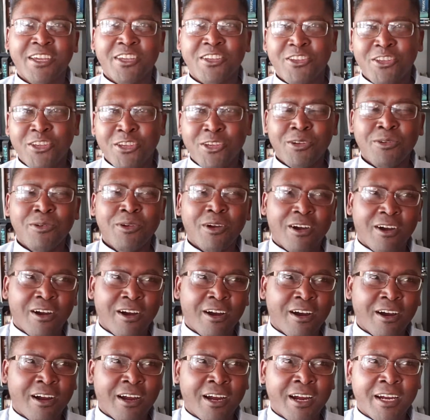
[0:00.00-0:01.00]
you
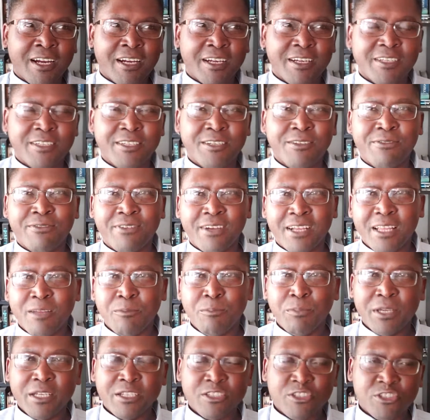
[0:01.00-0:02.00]
are
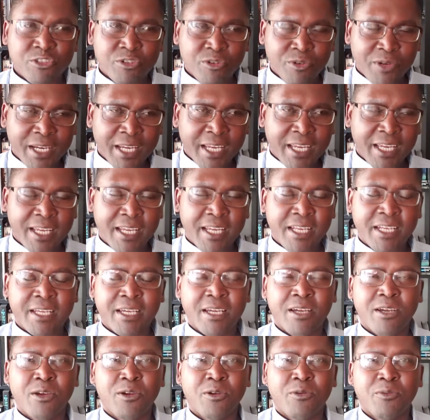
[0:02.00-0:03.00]
developing trade
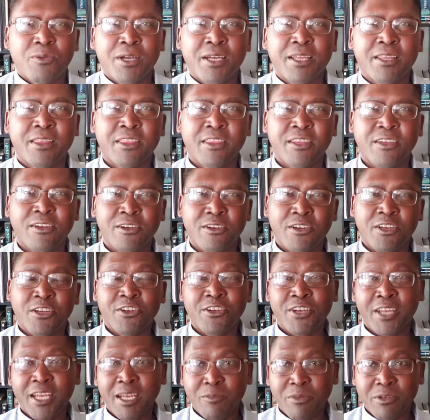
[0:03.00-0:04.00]
with your
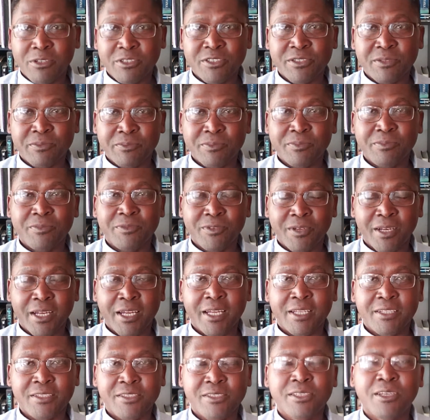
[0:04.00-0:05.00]
neighbors,
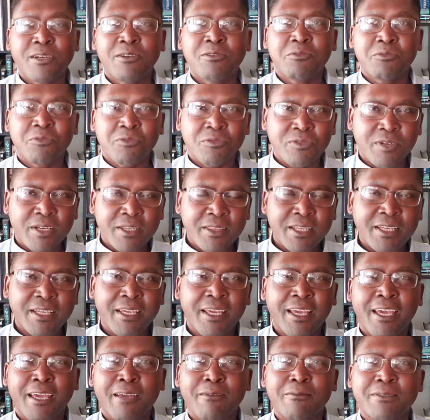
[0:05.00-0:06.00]
right? So run the
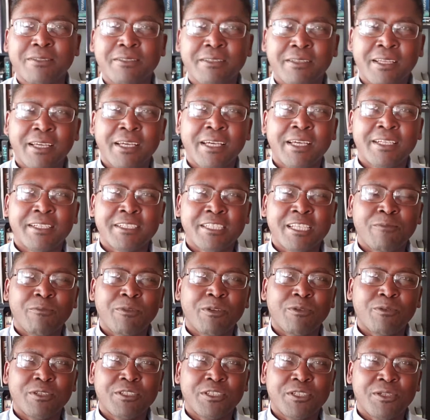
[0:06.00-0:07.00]
game. Tell
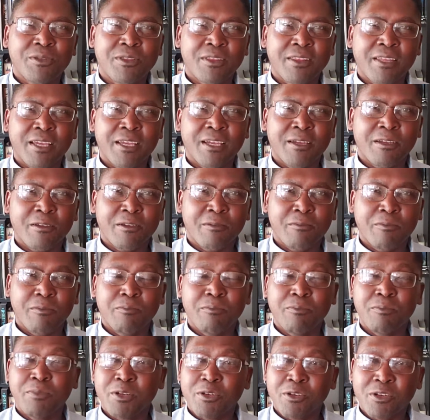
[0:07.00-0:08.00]
me what you think.
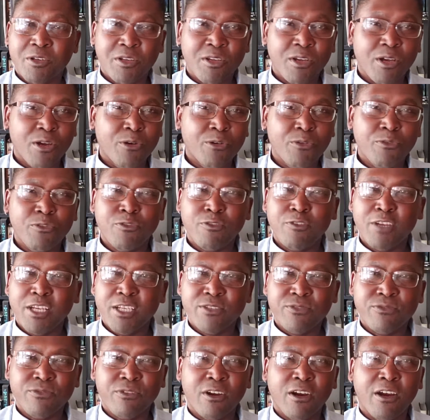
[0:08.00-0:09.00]
But go
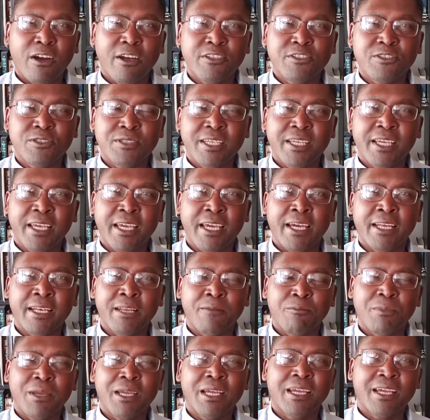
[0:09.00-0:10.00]
as far as you can
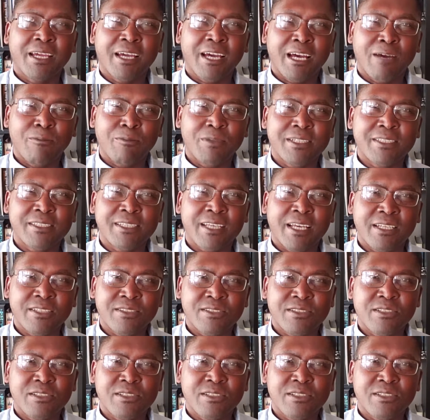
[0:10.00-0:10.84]
and make comments as